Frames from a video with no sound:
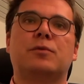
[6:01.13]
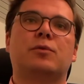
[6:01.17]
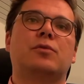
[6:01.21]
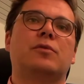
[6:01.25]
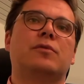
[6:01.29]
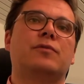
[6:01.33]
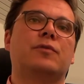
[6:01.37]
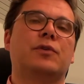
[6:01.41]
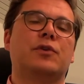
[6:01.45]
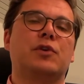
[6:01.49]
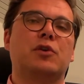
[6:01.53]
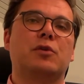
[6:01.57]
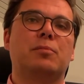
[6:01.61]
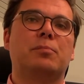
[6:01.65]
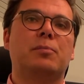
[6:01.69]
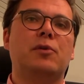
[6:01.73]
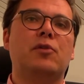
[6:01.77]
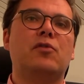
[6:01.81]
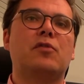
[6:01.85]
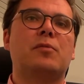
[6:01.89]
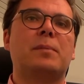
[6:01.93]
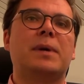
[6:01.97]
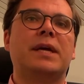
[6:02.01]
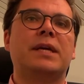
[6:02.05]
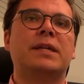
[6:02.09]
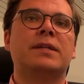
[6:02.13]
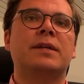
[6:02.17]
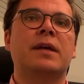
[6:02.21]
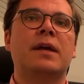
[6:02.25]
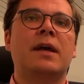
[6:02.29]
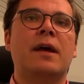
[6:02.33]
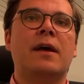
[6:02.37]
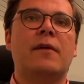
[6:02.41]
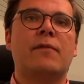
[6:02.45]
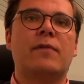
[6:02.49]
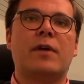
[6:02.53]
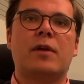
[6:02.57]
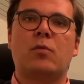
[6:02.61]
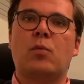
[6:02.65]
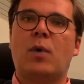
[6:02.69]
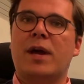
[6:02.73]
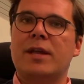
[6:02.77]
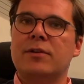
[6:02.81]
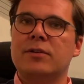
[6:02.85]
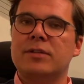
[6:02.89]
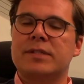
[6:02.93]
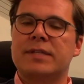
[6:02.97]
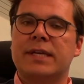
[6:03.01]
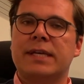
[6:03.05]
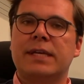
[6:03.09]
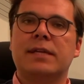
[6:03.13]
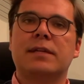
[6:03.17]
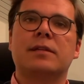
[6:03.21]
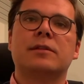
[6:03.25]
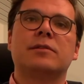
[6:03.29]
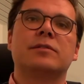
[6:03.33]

or for your booth mate, then why not take a little